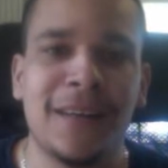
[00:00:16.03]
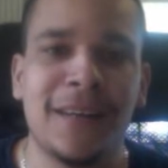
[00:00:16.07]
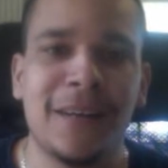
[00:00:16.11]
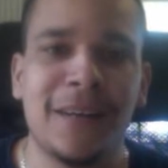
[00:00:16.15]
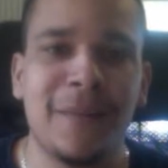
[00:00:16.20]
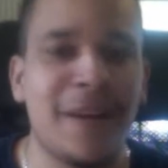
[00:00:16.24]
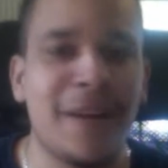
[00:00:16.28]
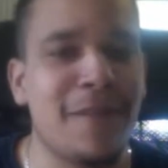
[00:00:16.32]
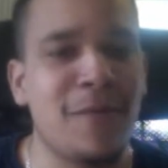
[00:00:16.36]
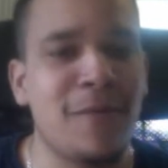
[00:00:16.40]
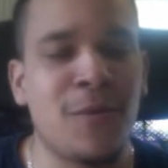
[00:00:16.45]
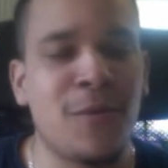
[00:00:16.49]

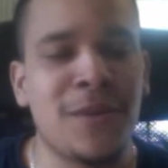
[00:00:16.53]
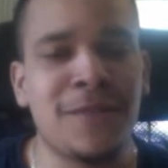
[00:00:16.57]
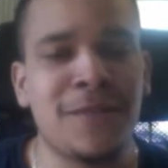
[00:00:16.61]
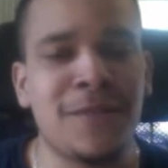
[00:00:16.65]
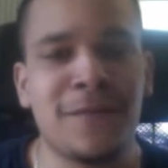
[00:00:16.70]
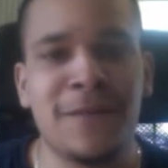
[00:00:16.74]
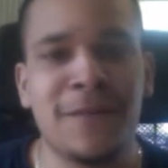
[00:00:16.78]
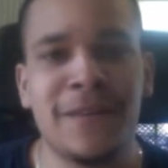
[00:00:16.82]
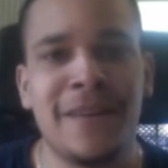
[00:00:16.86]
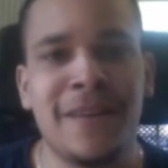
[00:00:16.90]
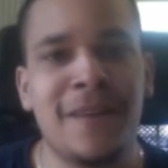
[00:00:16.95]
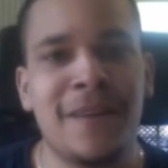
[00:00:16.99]
Um, and if it
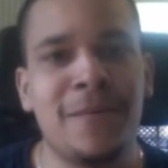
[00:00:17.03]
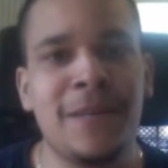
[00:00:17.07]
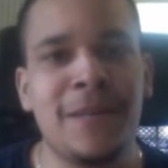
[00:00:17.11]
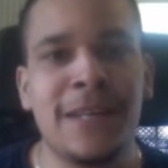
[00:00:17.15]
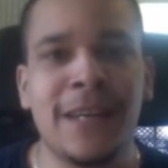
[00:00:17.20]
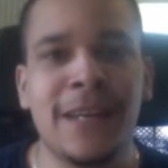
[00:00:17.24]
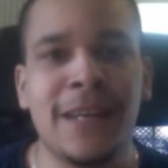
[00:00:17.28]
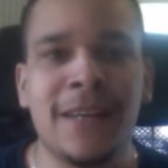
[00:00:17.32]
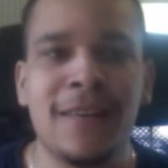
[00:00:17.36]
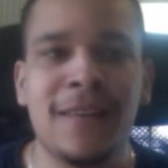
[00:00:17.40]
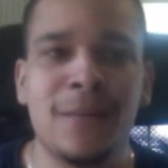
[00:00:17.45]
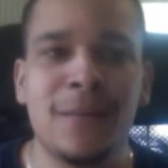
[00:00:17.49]
wasn't for that
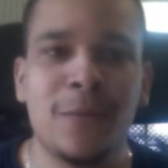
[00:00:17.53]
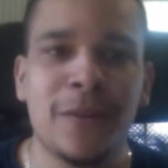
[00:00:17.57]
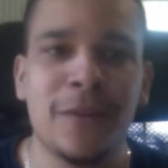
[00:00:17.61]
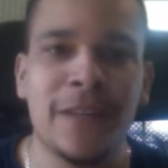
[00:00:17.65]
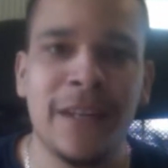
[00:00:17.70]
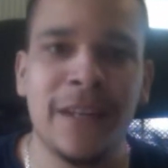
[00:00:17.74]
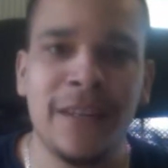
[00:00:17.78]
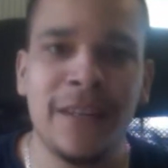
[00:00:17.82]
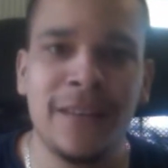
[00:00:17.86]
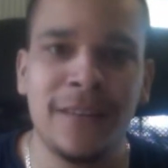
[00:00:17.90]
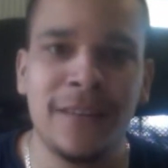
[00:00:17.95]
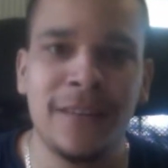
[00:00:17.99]
weekend, well,
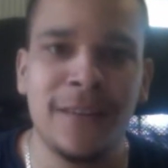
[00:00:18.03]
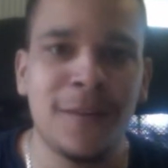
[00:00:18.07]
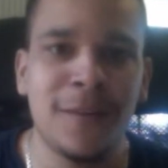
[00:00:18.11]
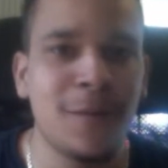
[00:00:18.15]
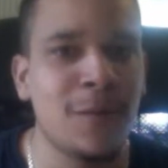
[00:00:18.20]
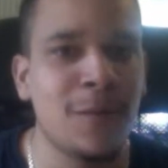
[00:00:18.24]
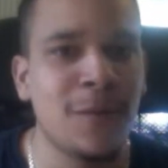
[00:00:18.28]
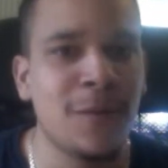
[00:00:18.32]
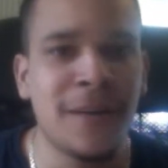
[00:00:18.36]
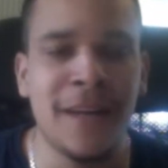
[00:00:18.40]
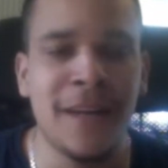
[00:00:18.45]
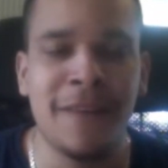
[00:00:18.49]
then, you know,
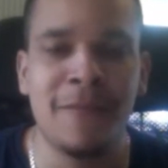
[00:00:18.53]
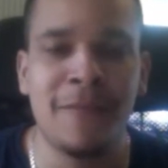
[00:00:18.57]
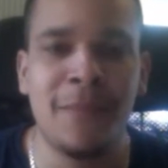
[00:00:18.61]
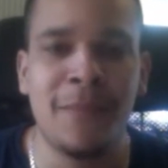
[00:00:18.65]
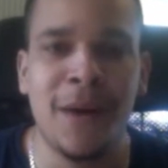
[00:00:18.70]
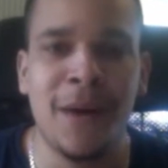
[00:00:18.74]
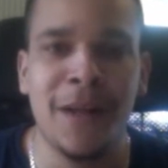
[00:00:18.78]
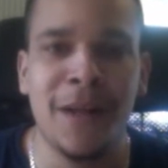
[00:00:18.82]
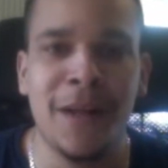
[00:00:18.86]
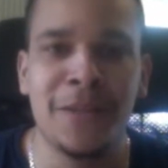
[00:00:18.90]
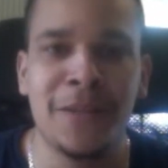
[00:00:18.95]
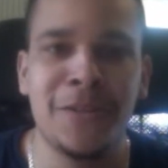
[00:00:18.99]
we wouldn't have
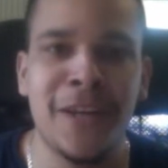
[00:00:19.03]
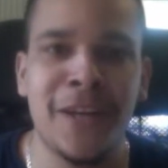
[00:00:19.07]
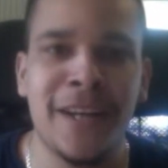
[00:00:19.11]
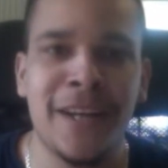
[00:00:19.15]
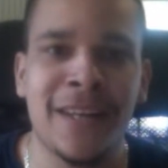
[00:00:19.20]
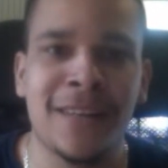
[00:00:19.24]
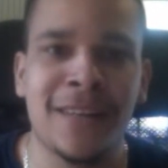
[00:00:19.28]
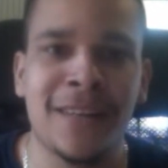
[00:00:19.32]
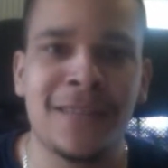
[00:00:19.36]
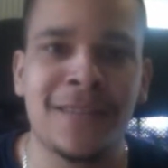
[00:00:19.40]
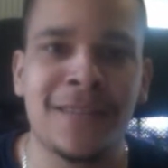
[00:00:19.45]
apologetics.